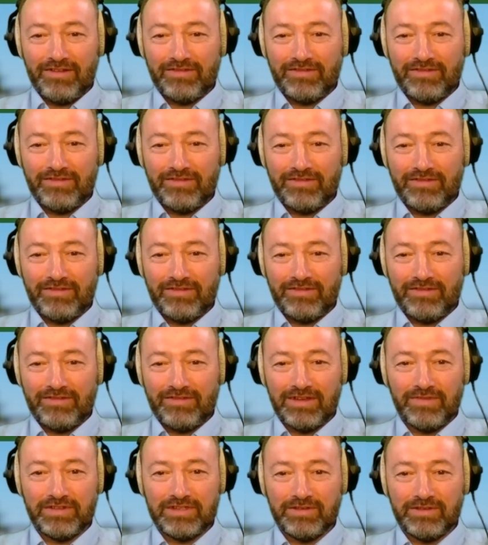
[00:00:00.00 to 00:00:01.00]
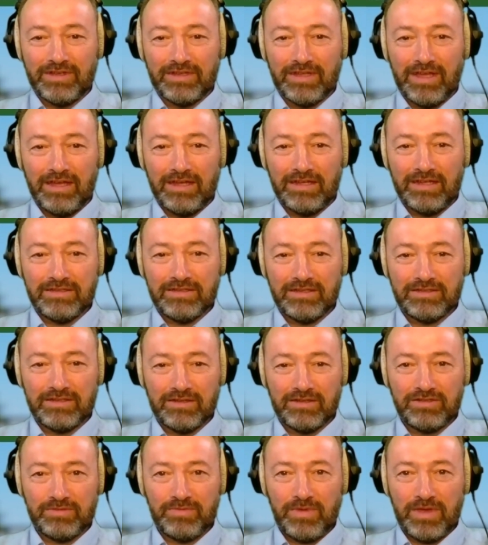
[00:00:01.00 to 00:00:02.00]
if we have time for doing
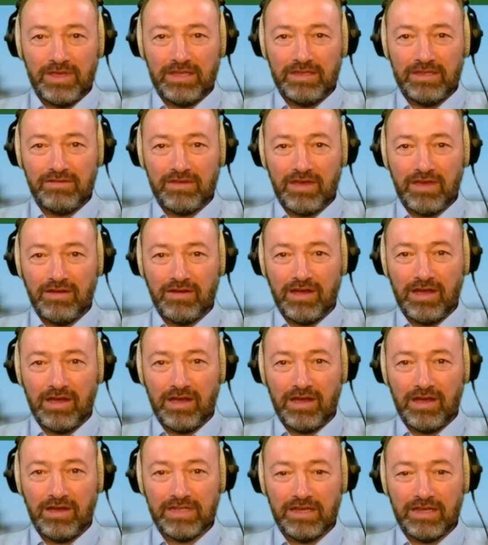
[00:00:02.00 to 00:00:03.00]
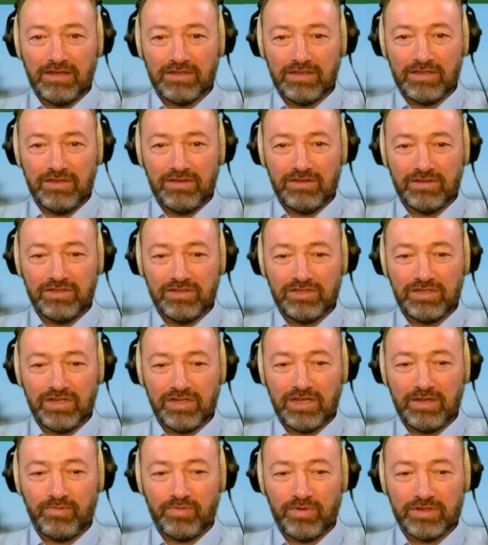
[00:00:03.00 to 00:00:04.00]
that. So just making you co-host now so
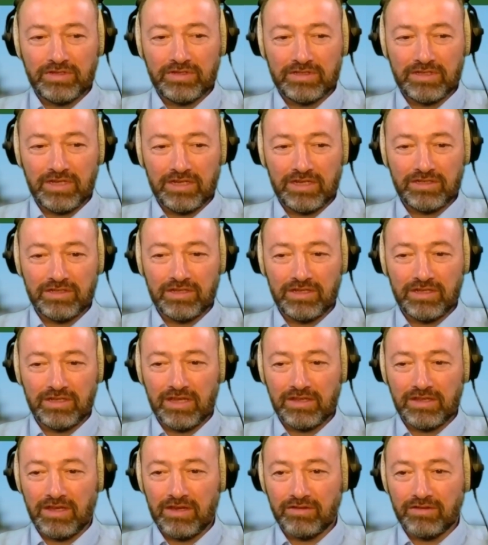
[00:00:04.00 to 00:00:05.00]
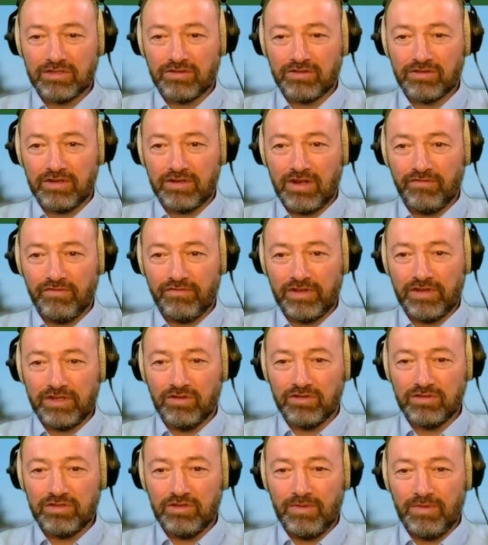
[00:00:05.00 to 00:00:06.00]
that you can share your presentation and get that on
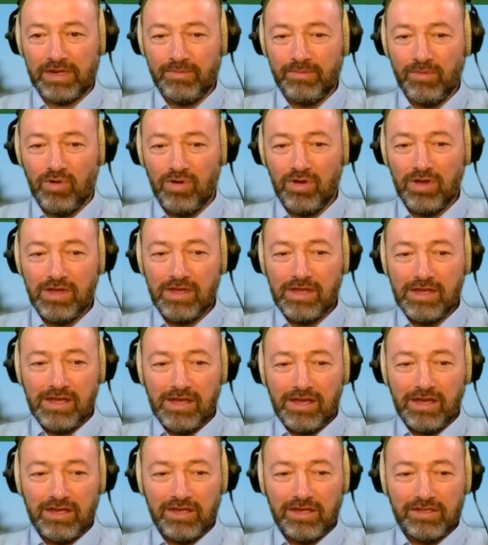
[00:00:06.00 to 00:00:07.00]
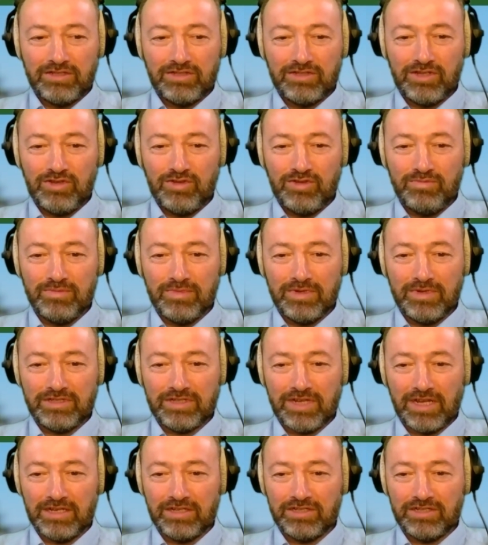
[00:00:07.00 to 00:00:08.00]
screen. Hopefully not too many more
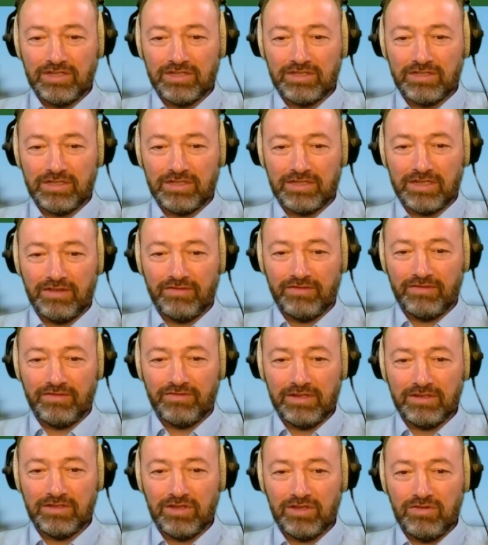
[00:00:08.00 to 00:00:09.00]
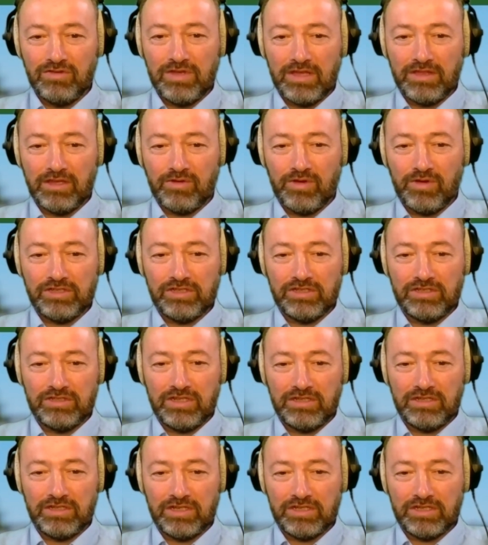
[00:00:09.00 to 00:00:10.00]
Zoom challenges this evening. Do get
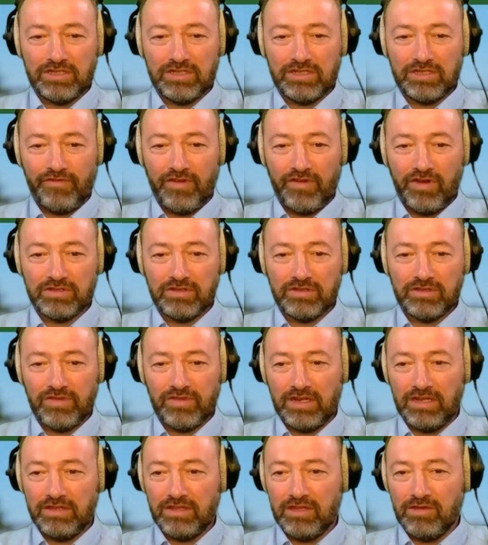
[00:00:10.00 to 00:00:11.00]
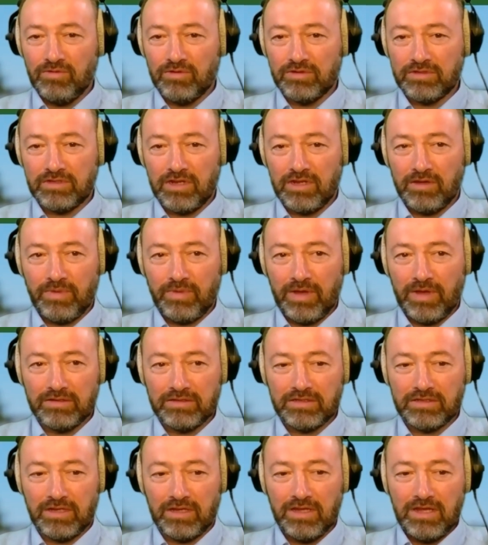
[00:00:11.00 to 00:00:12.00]
the questions into the chat, folks. If anything you want
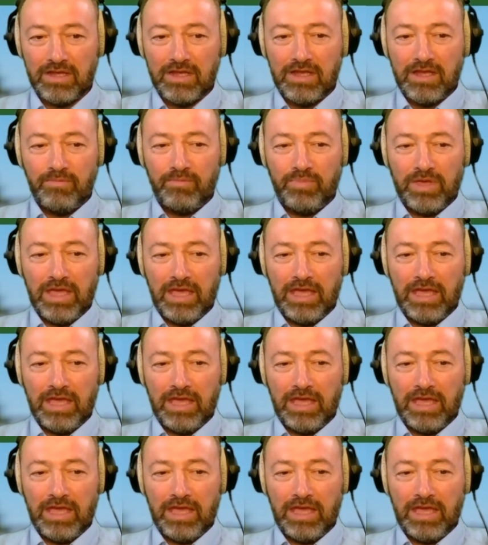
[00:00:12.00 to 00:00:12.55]
to know about